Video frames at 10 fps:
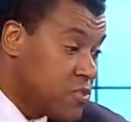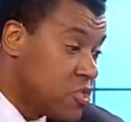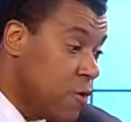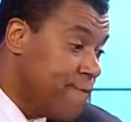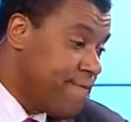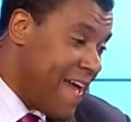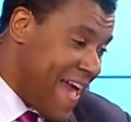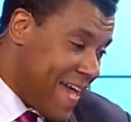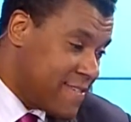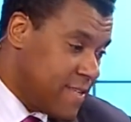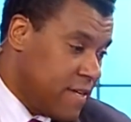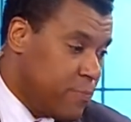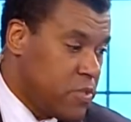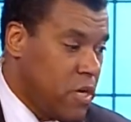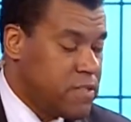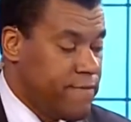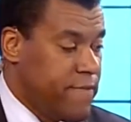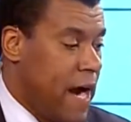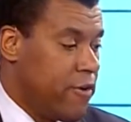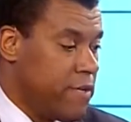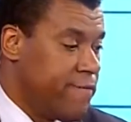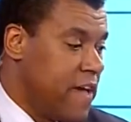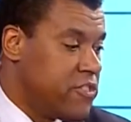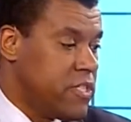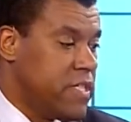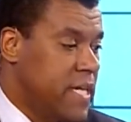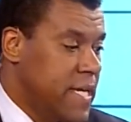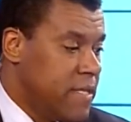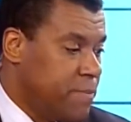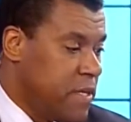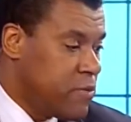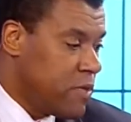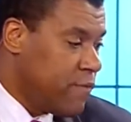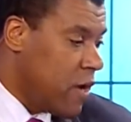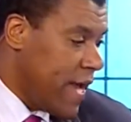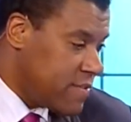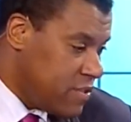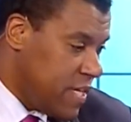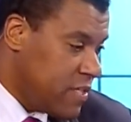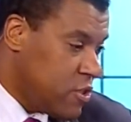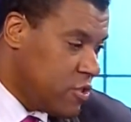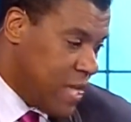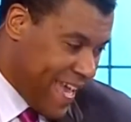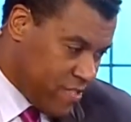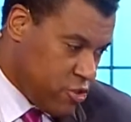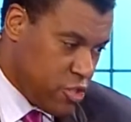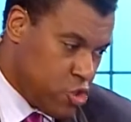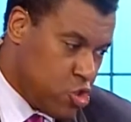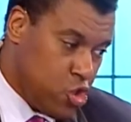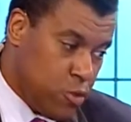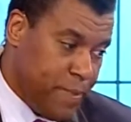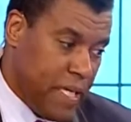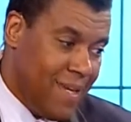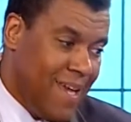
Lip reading: so fast in a productive viral infection? The P24 antigen should be